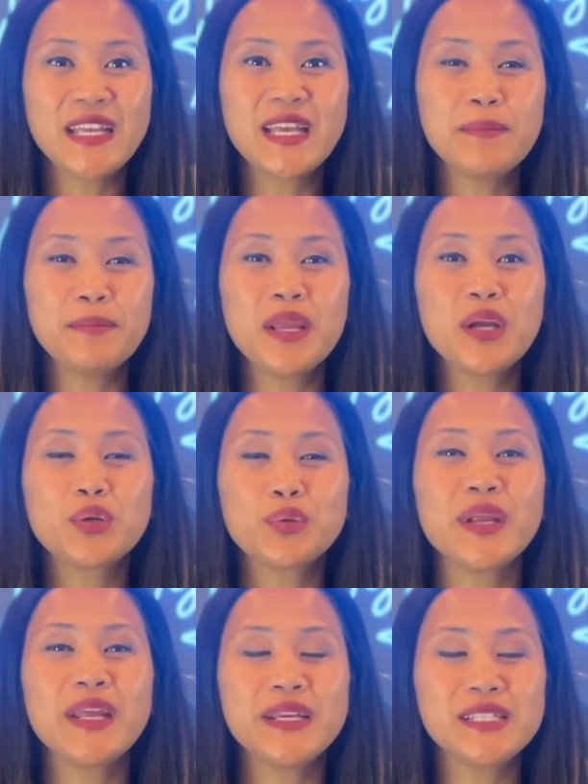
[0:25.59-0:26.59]
can be a
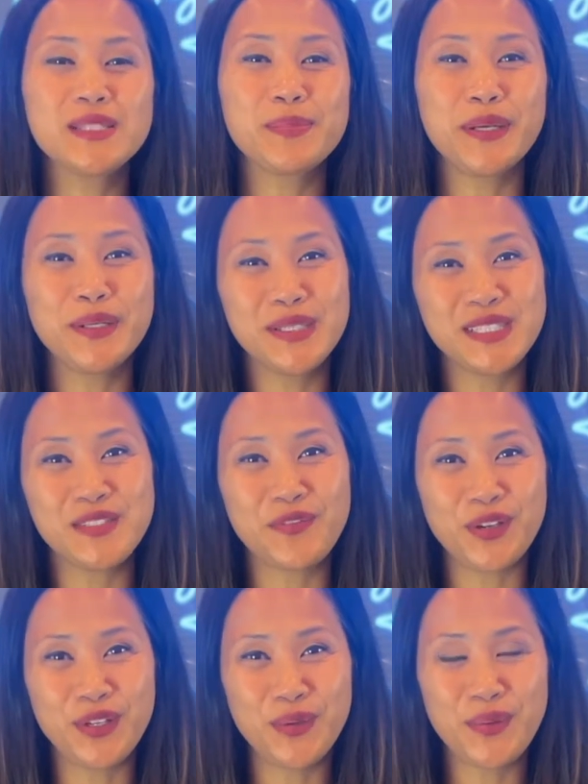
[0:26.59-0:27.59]
great experience
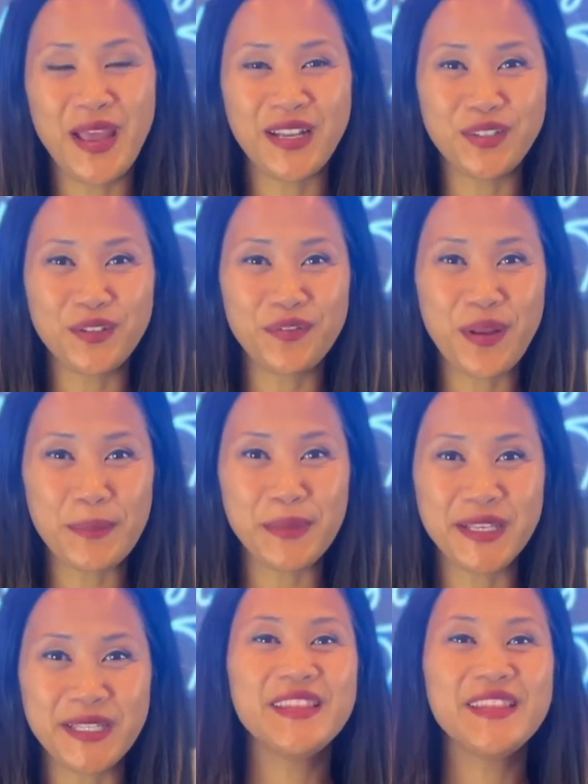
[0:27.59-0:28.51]
for you and your family.